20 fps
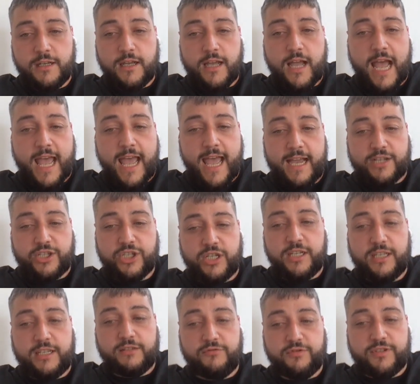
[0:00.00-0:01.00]
I
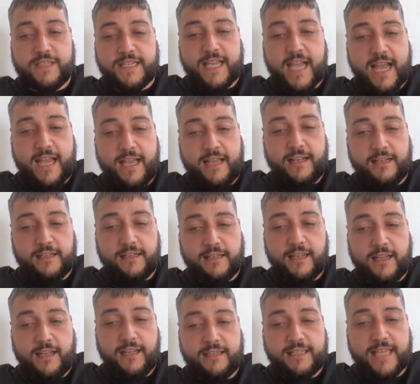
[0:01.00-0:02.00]
actually can resize.
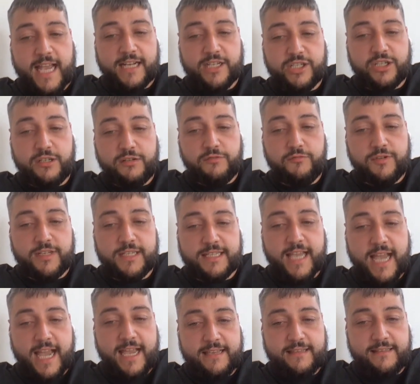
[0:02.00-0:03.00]
It actually
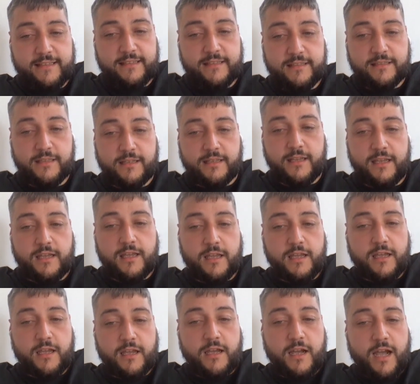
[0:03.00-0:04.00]
resizes.
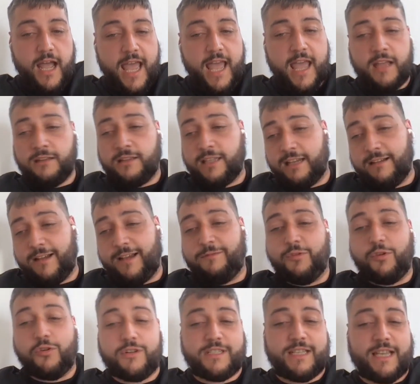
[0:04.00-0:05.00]
And of
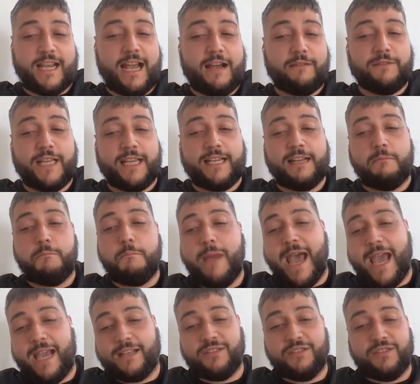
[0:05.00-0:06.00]
course, I have like a
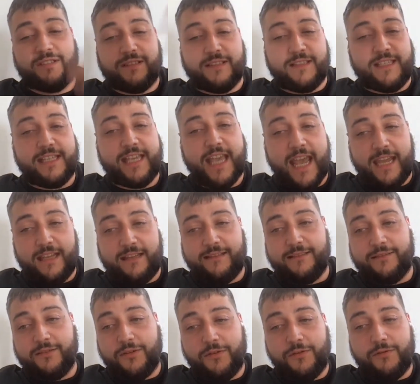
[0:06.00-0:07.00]
max height,
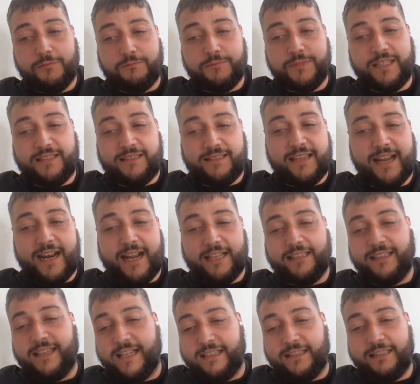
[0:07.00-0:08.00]
so this
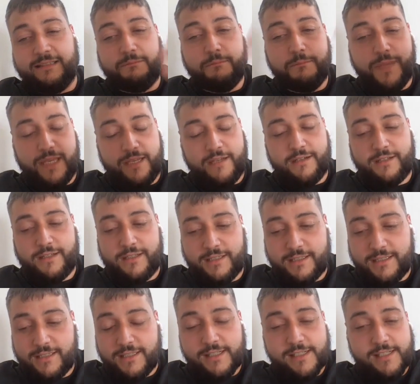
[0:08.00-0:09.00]
cannot get bigger
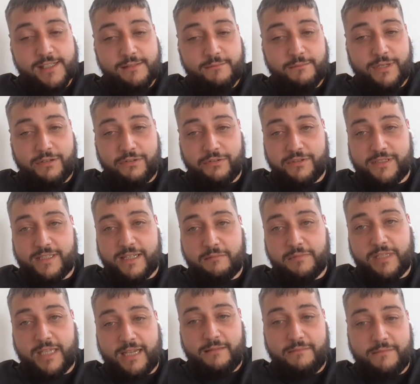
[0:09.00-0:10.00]
because
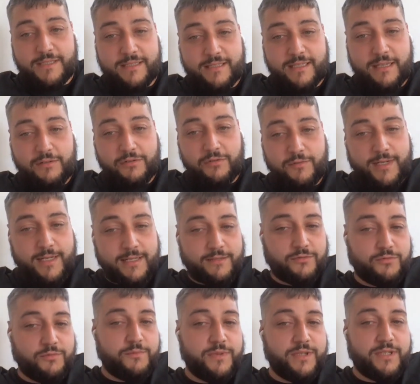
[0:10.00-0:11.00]
sometimes I don't want
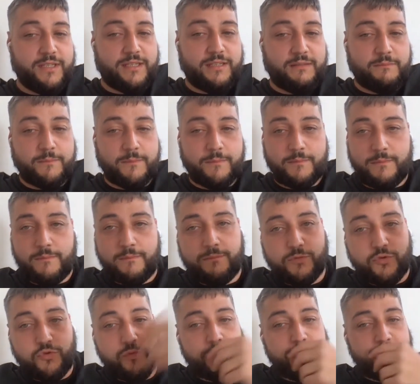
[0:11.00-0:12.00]
it to be
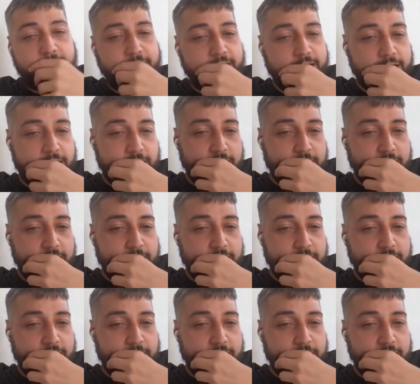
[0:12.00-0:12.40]
too big.